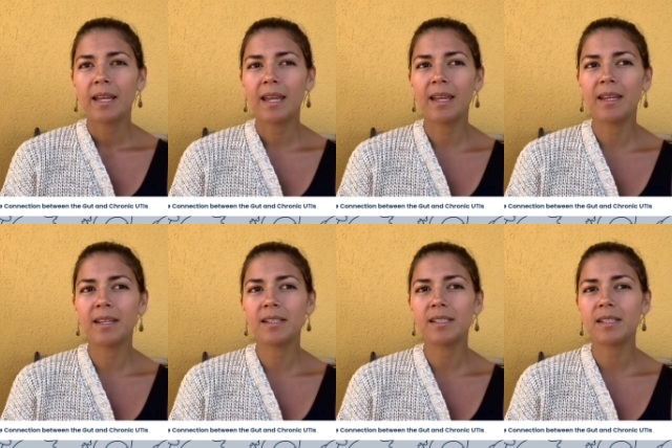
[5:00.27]

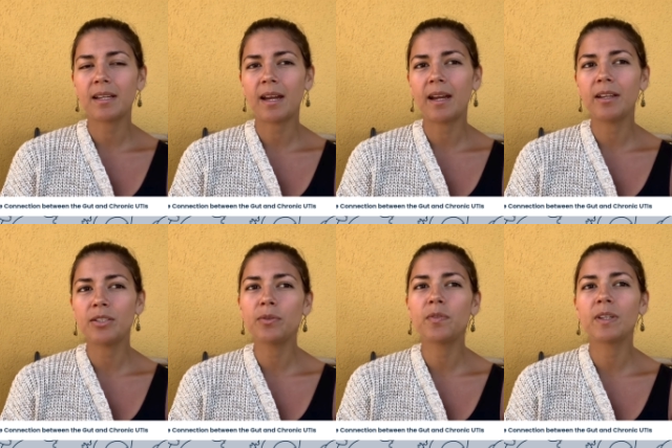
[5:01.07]
and I
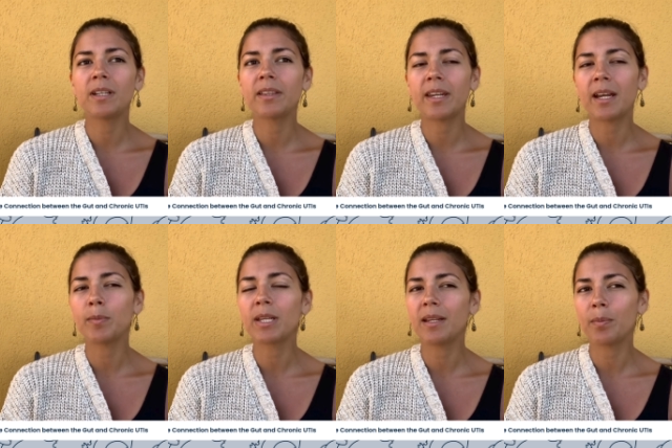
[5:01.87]
do feel that I'm
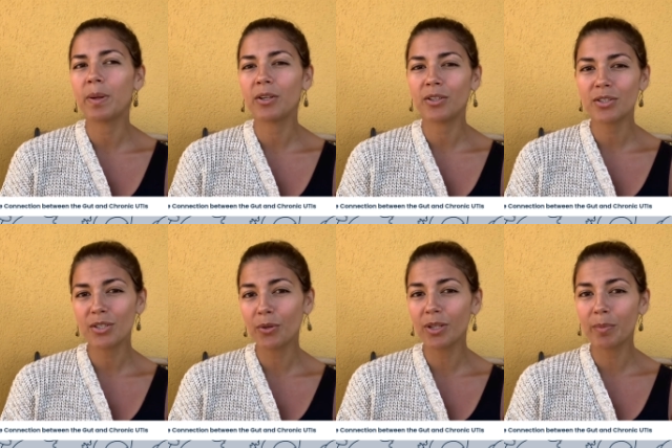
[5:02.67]
getting better
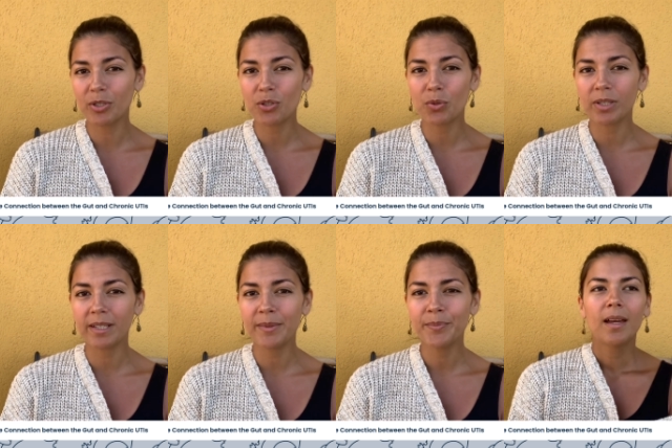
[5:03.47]
slowly but
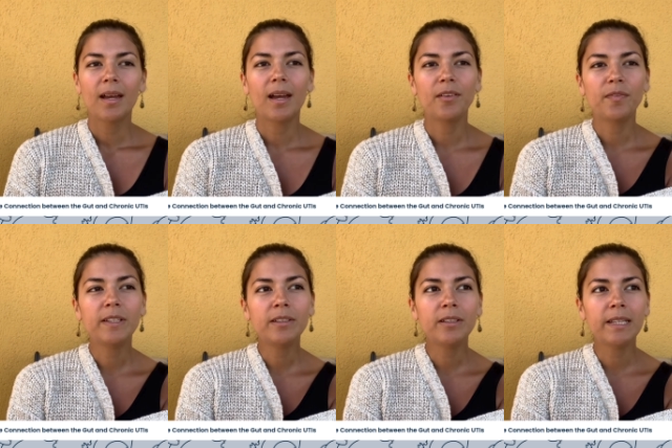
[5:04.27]
surely. I
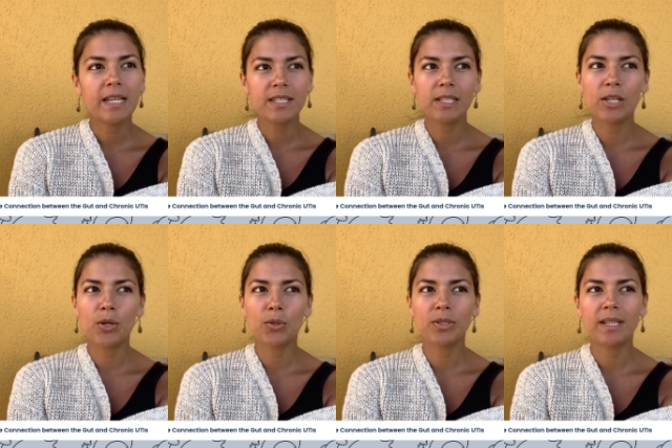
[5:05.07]
feel less
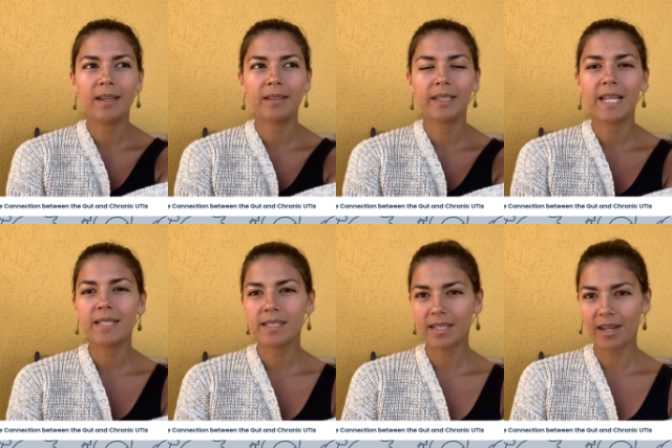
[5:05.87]
alone and
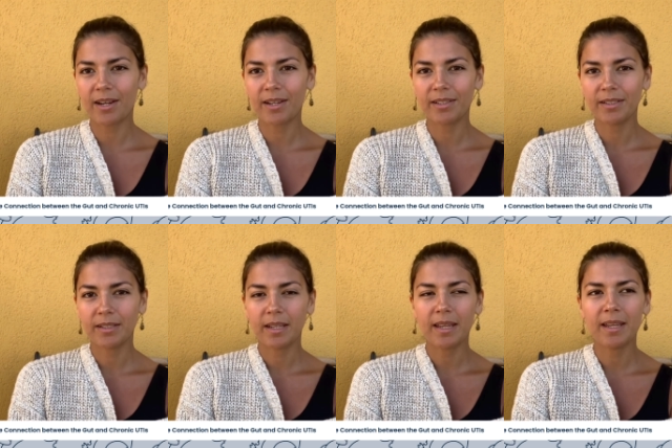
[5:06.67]
less scared
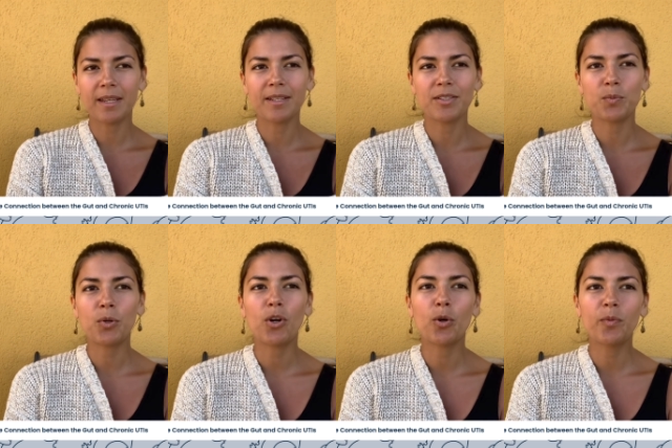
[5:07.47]
and more
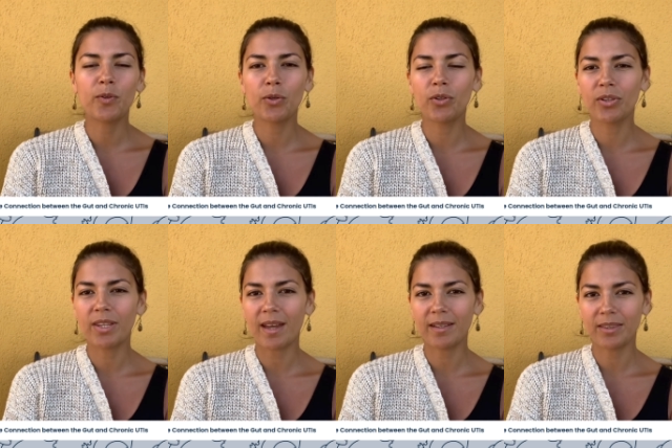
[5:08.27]
hopeful
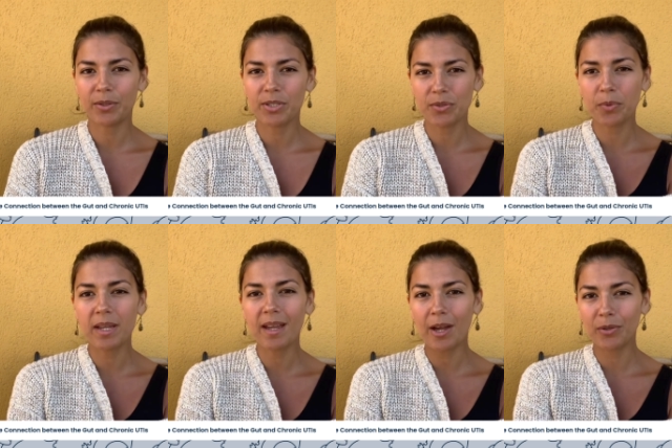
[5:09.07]
that there is a
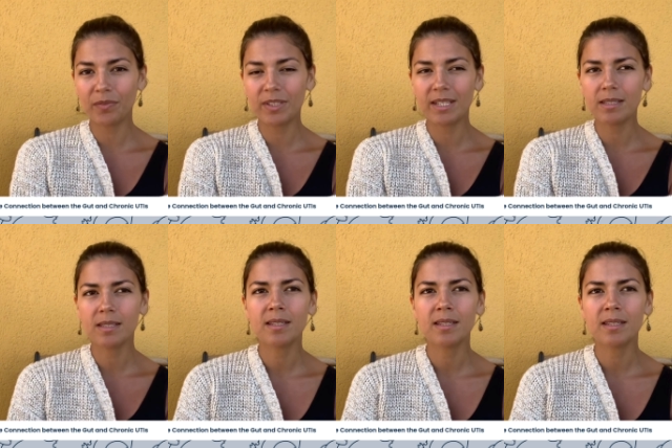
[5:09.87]
way out of this.